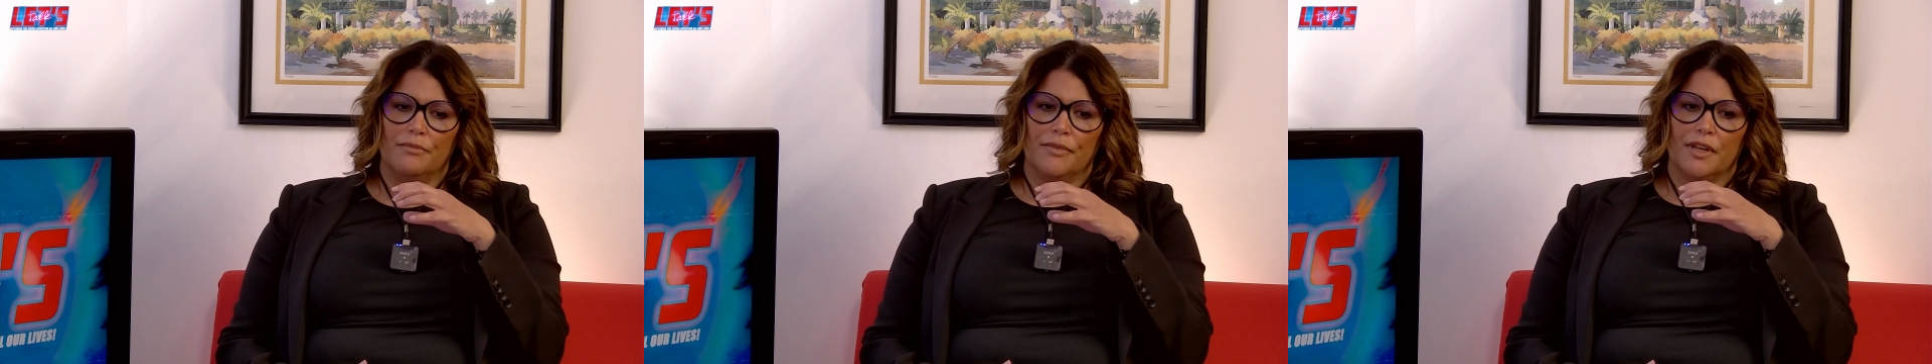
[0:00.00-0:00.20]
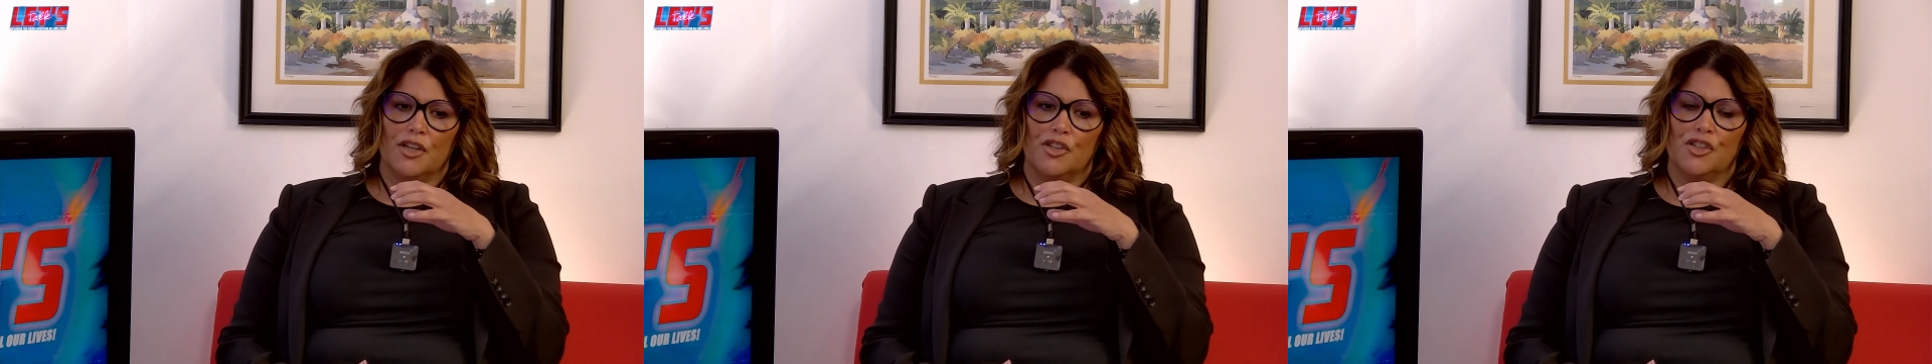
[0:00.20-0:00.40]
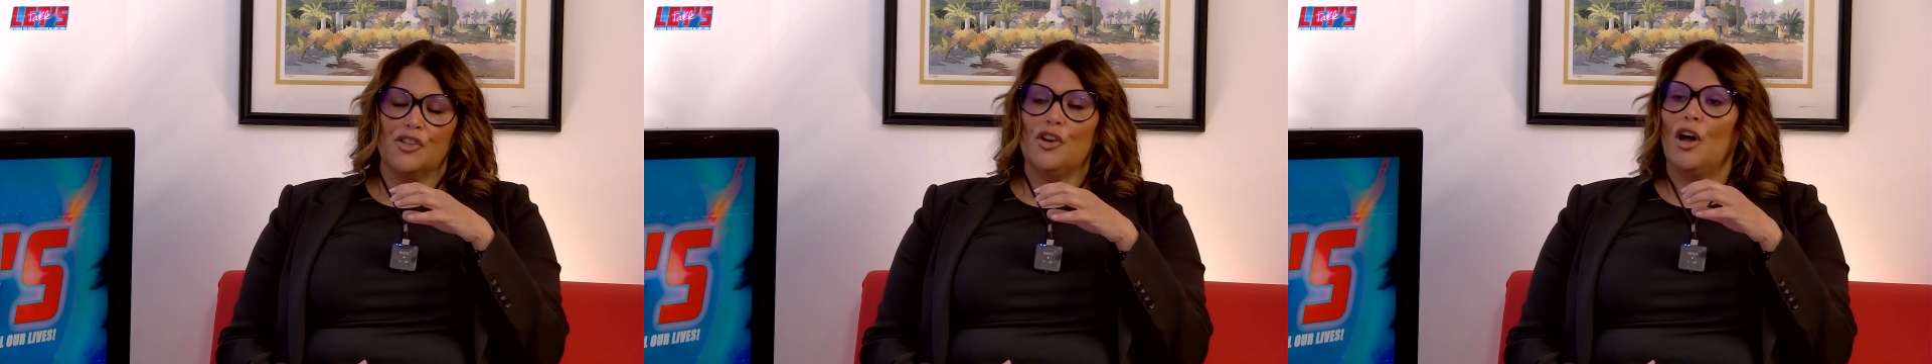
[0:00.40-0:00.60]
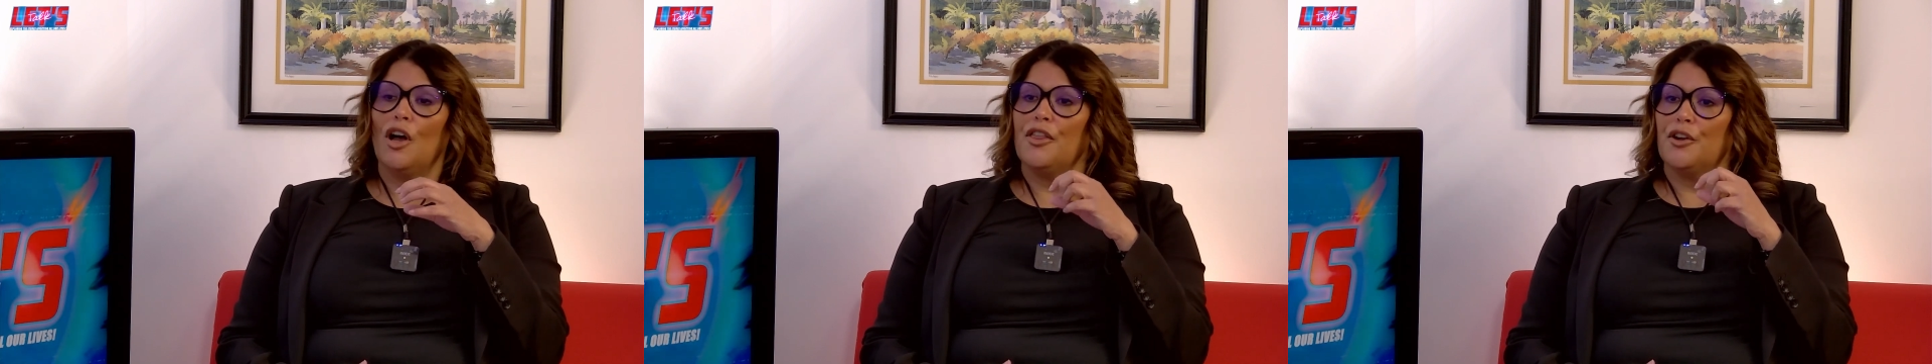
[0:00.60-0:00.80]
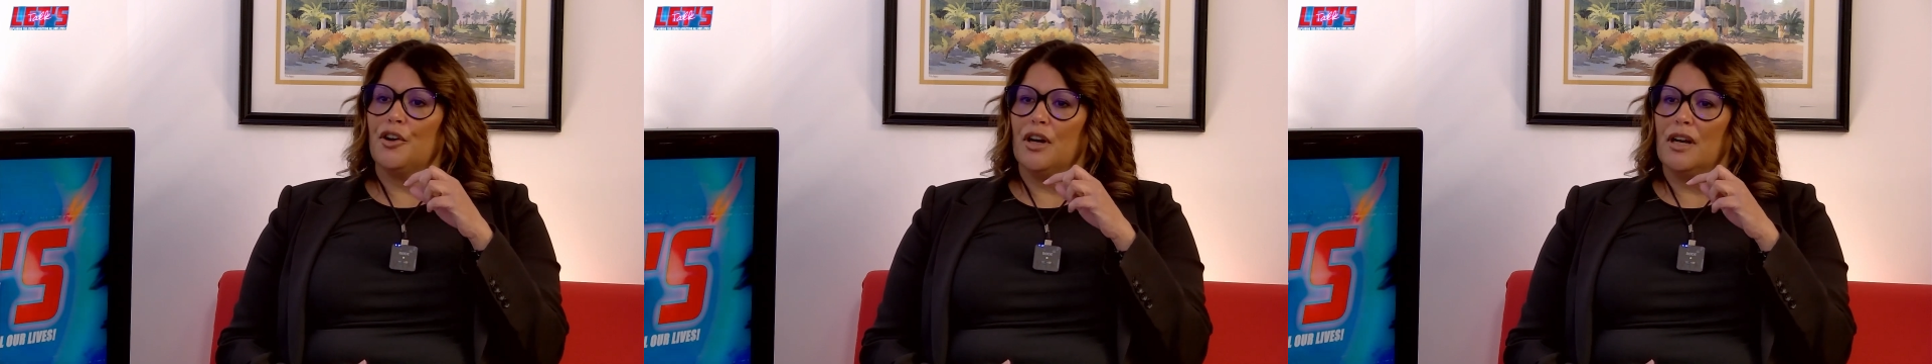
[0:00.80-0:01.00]
She's an
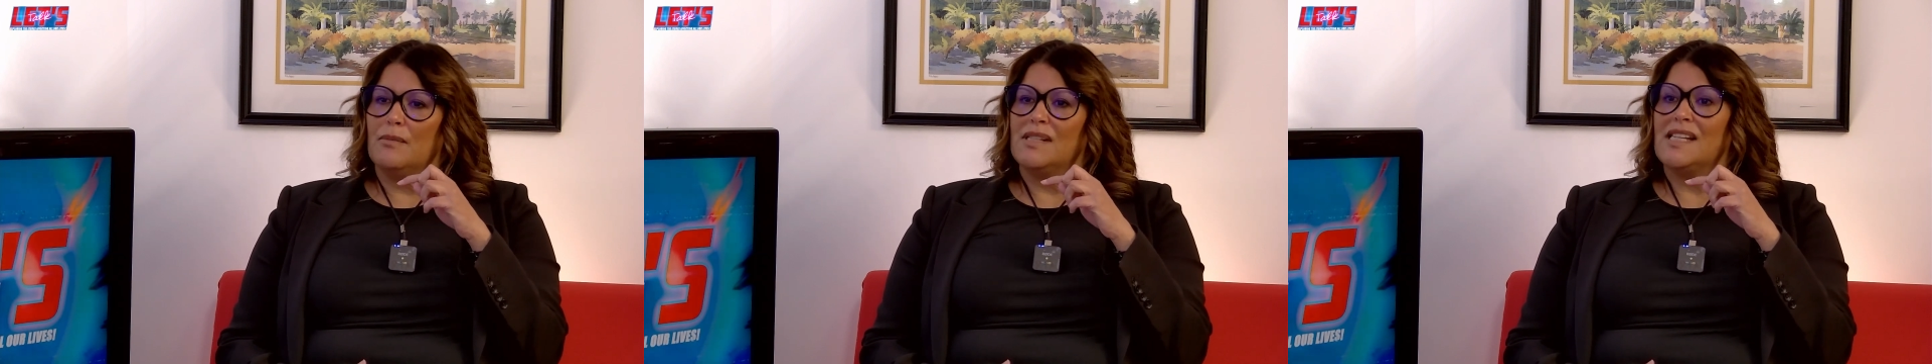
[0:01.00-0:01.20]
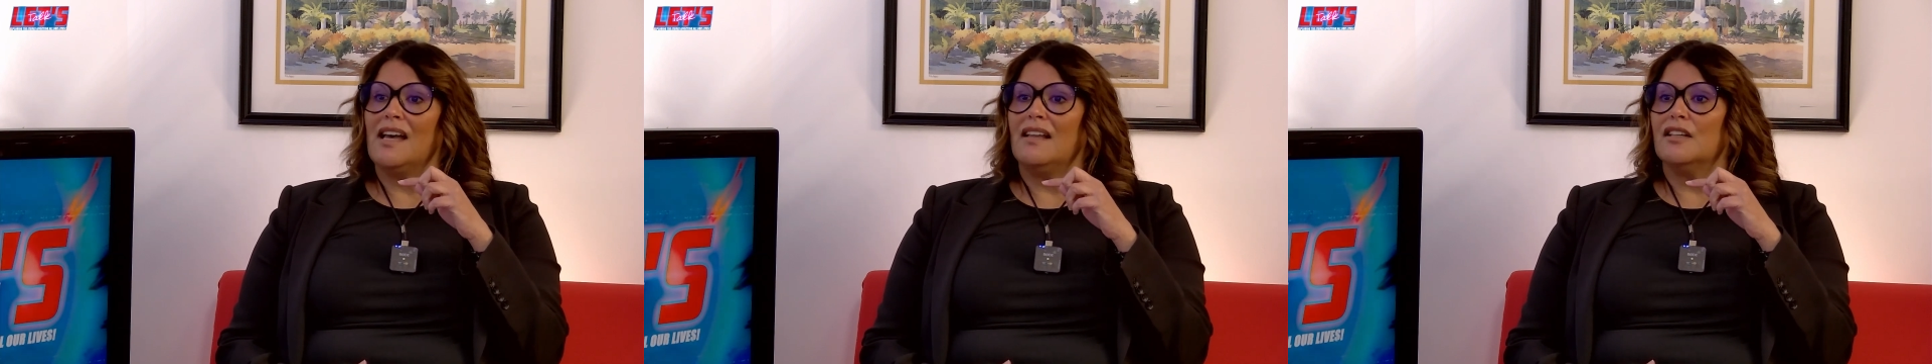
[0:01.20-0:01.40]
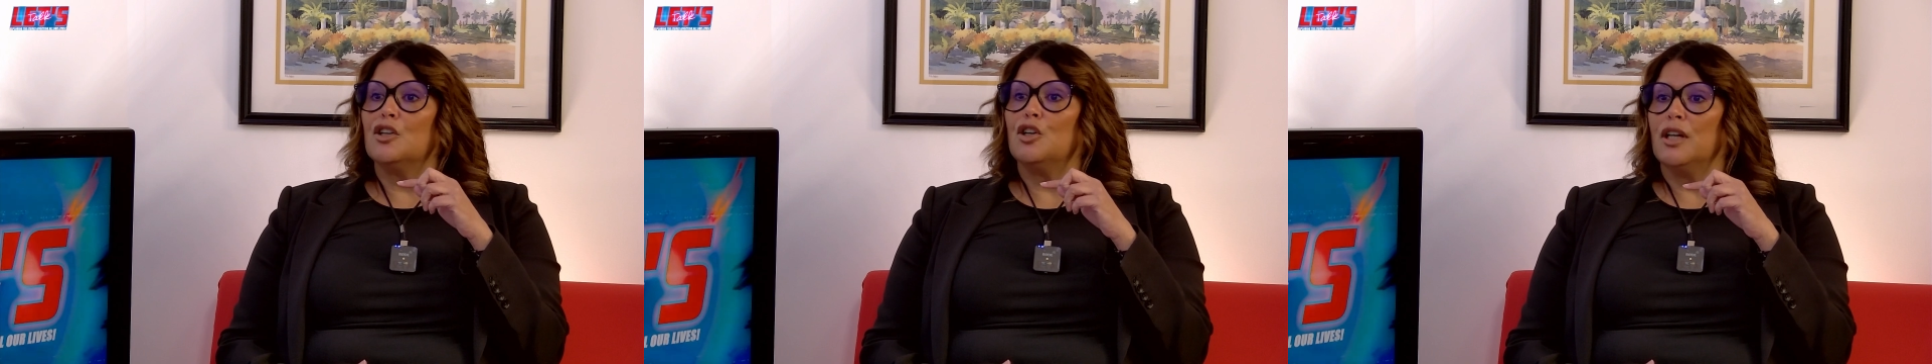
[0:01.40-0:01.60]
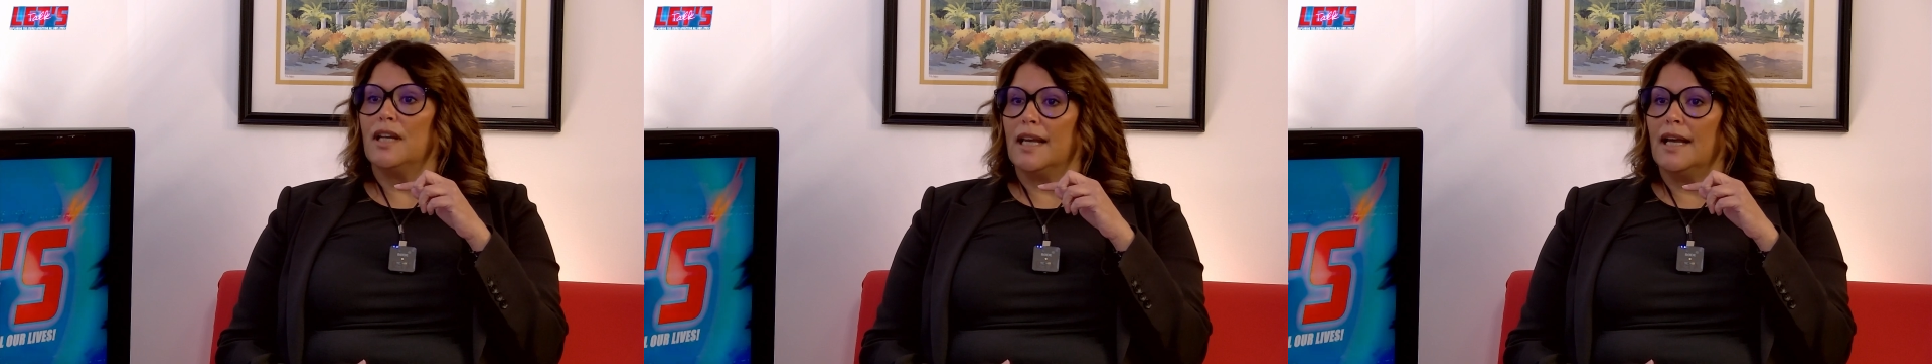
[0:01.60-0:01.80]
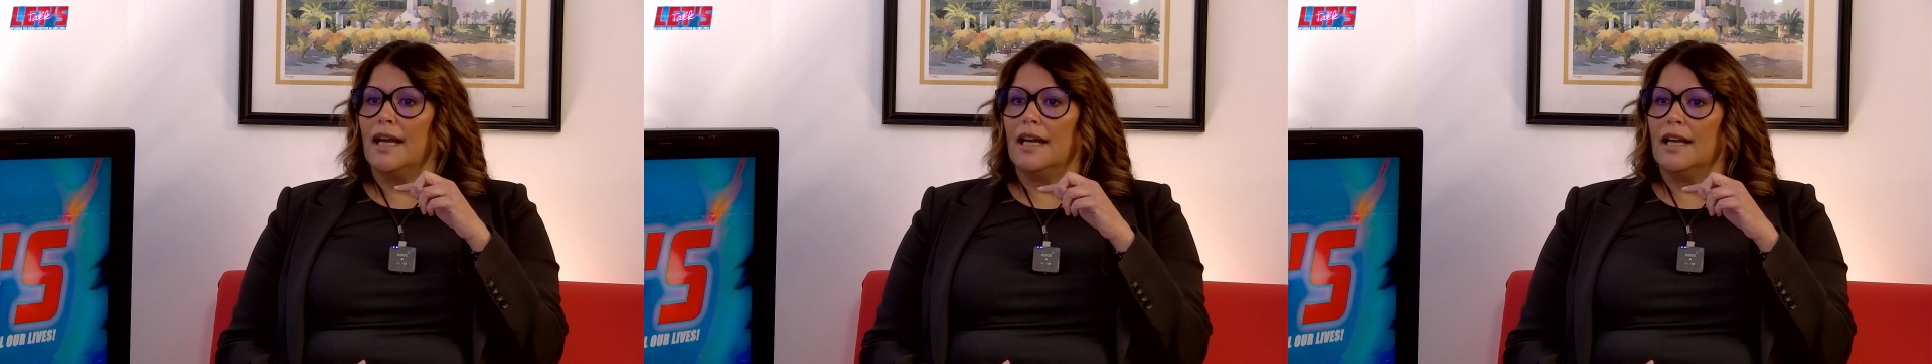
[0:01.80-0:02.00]
author. Her name is Helen
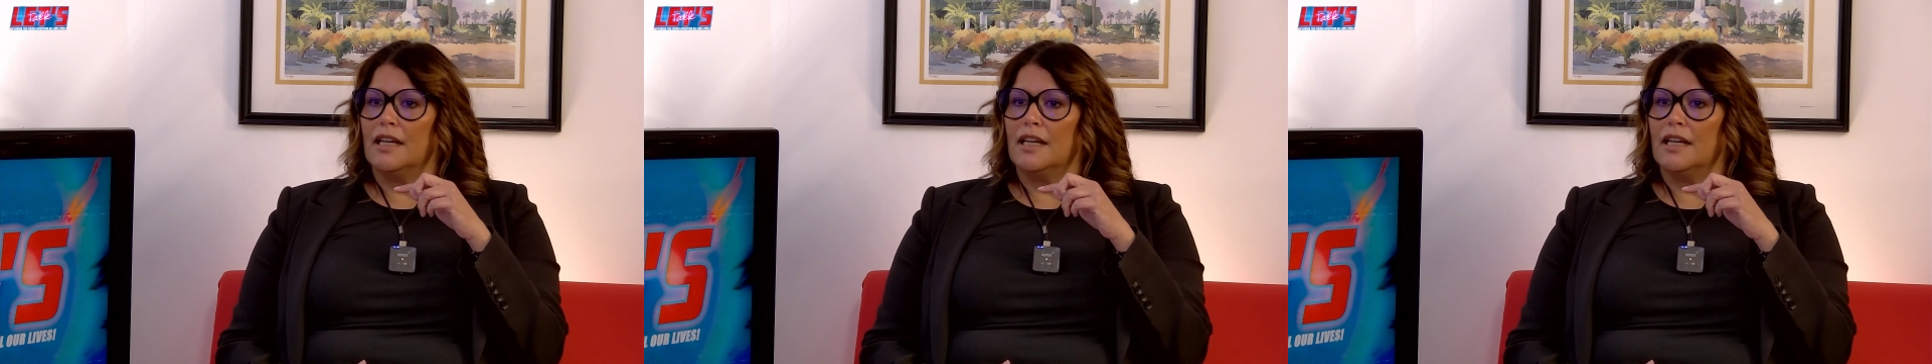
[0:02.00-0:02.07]
Goodyear,